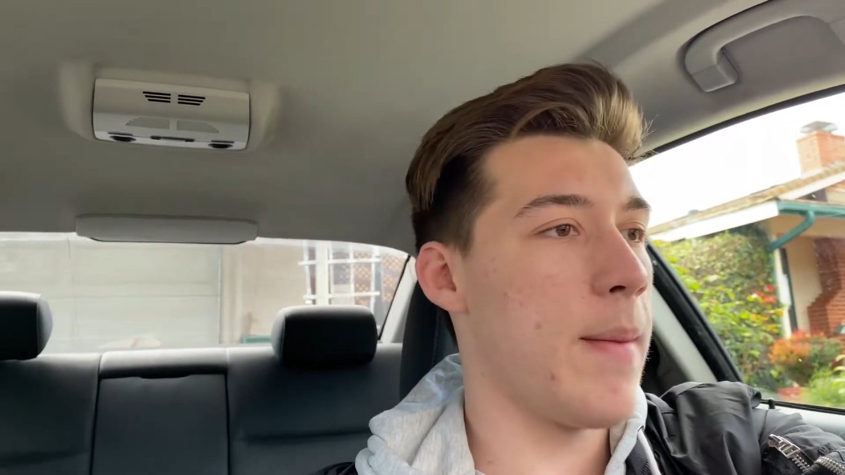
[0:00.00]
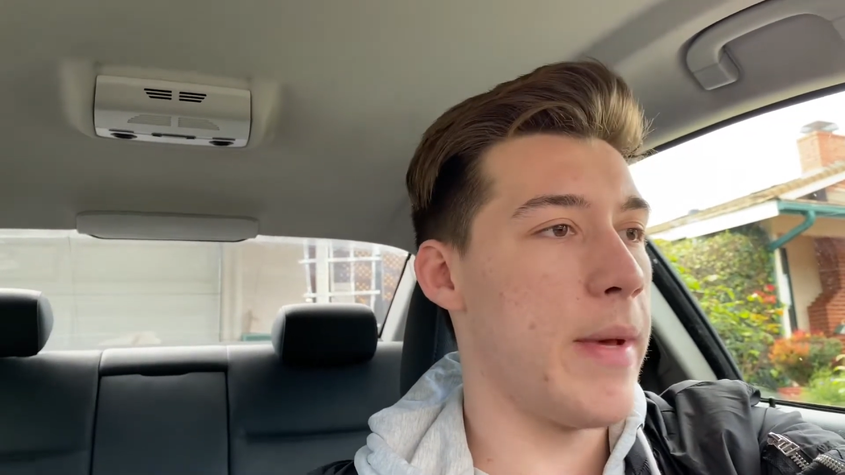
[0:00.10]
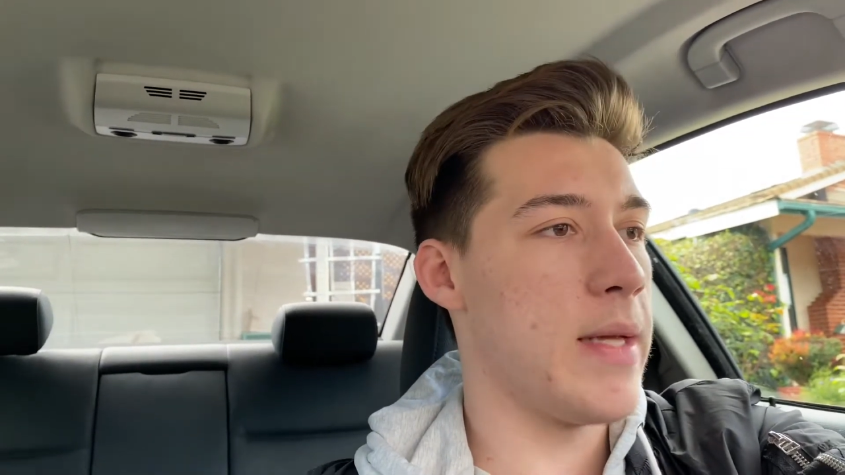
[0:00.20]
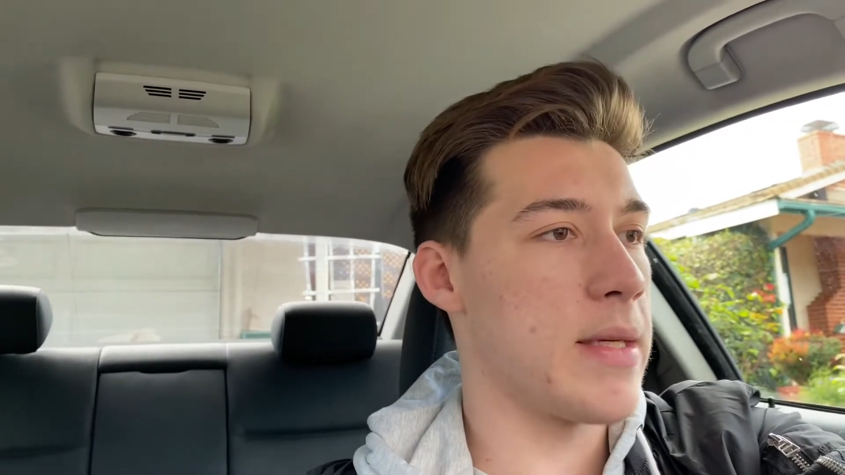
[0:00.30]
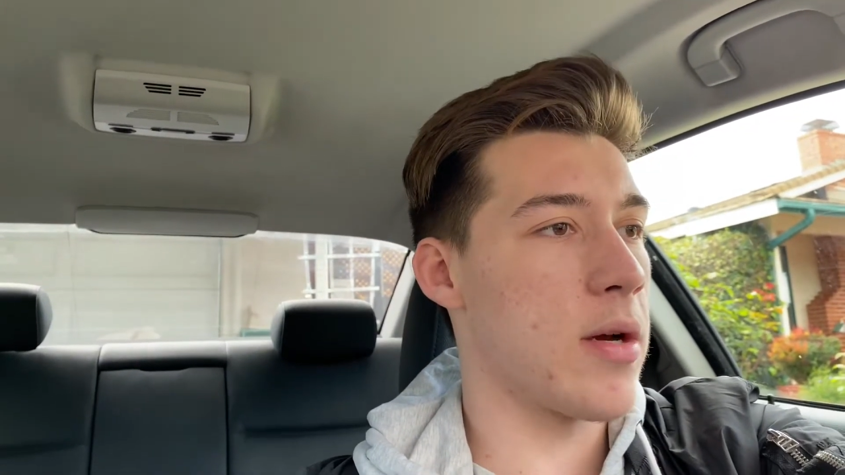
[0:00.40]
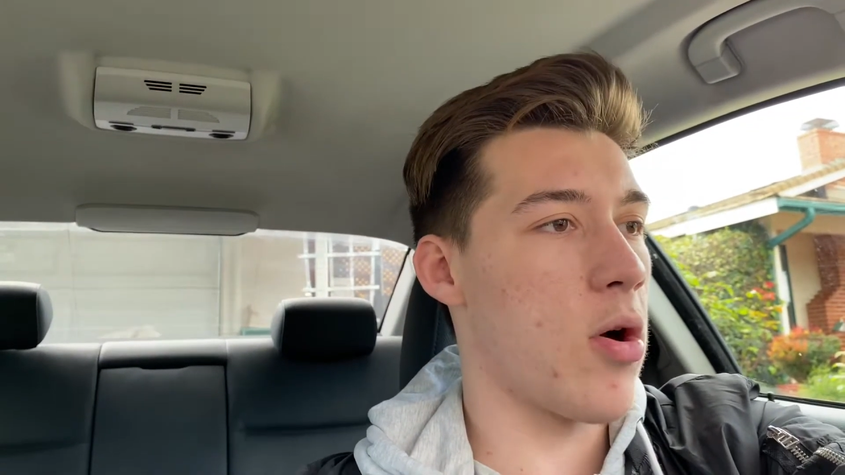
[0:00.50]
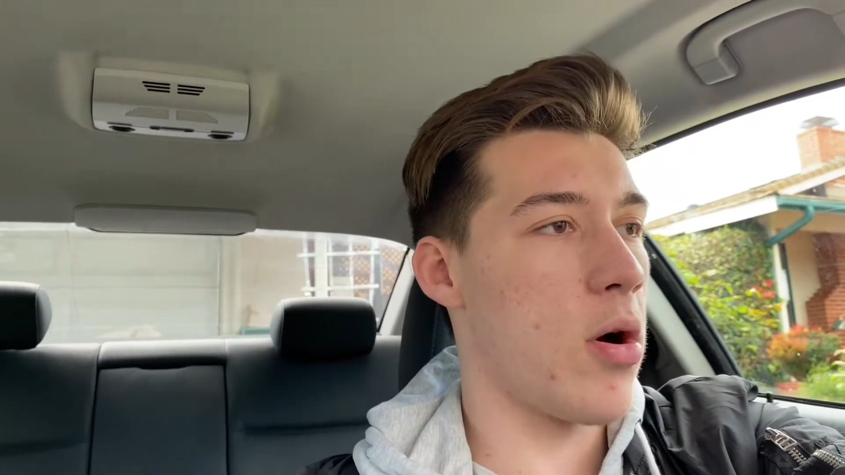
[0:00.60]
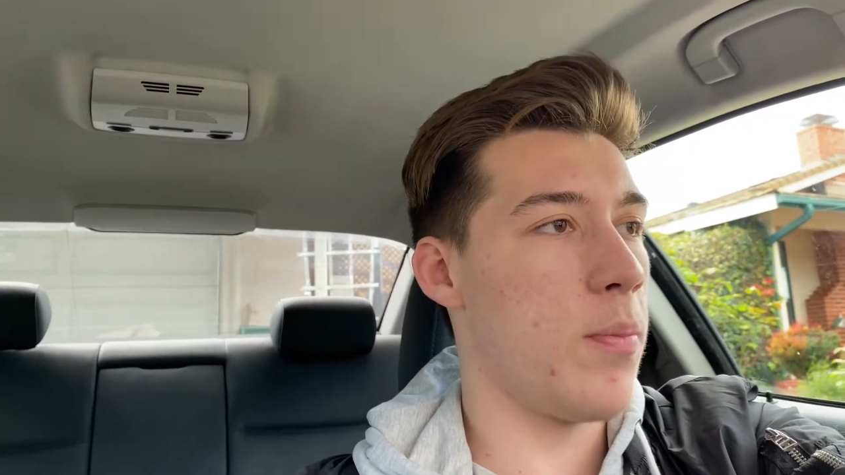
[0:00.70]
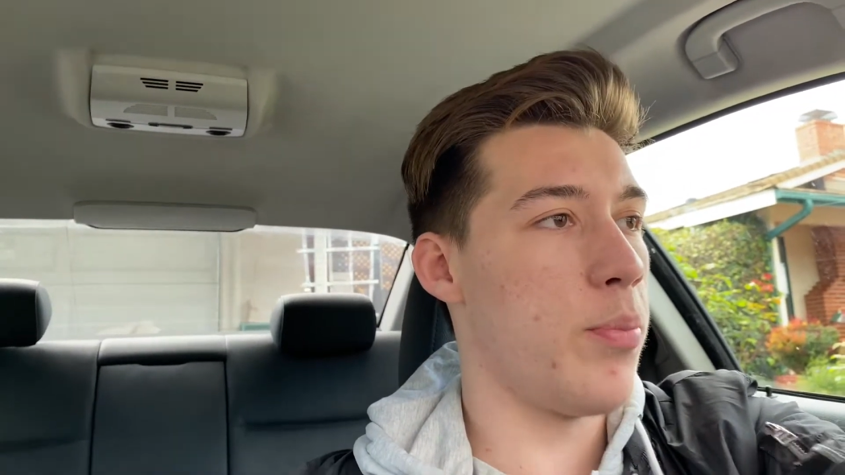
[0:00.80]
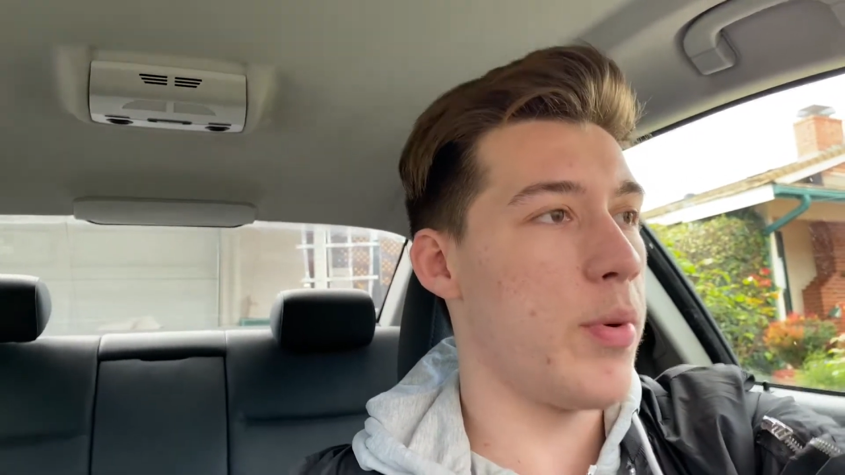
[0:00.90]
amazing
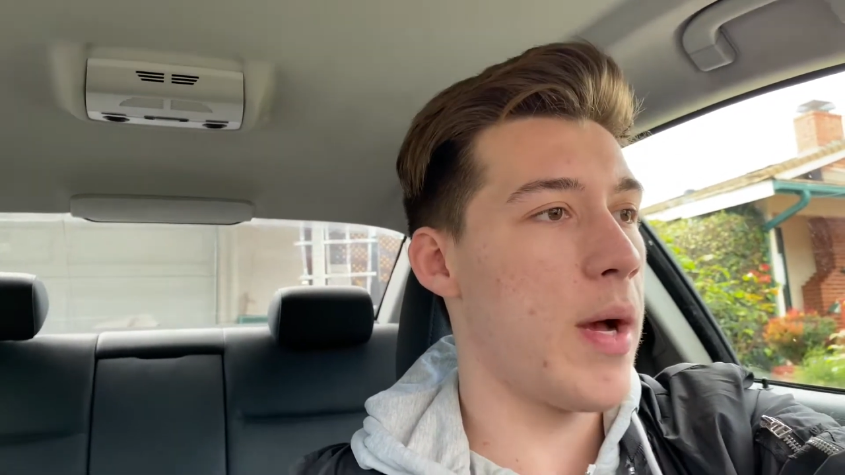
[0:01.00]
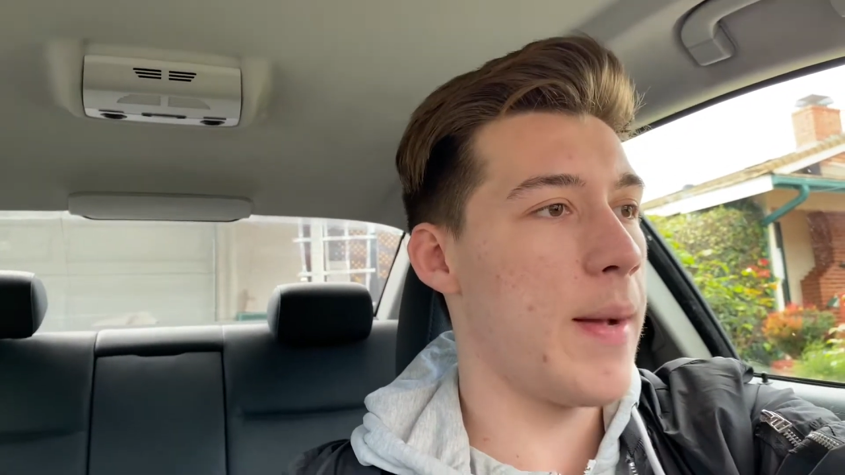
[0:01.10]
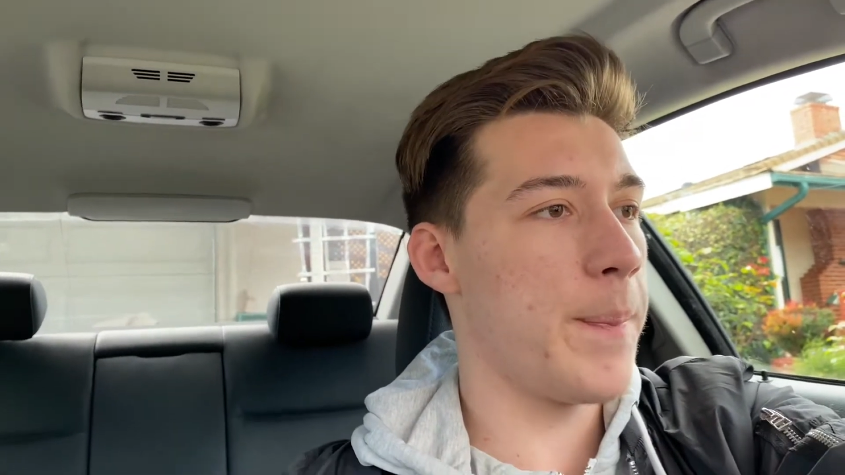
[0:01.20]
car, but